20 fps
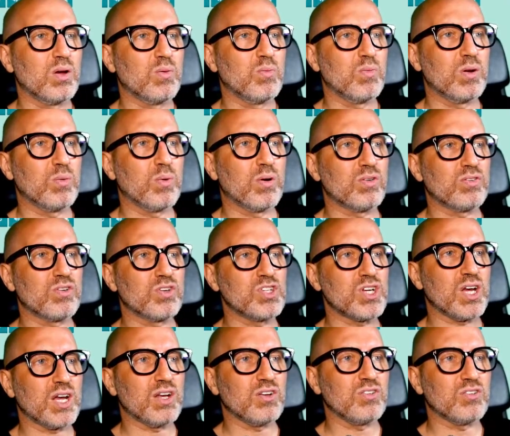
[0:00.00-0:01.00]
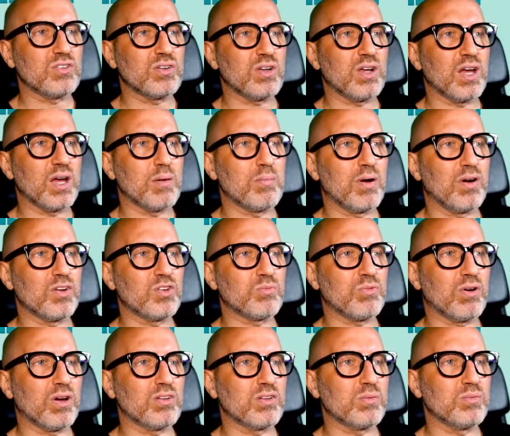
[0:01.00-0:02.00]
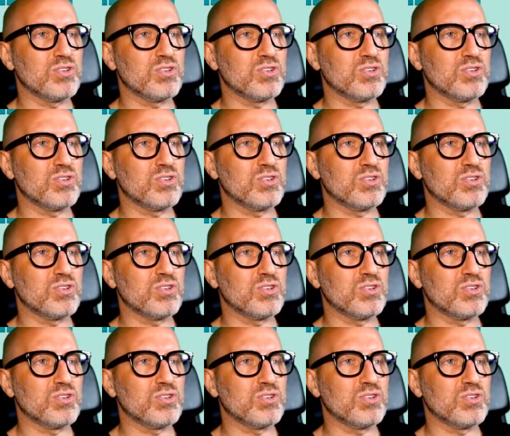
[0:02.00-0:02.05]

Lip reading: we want to change my sprite to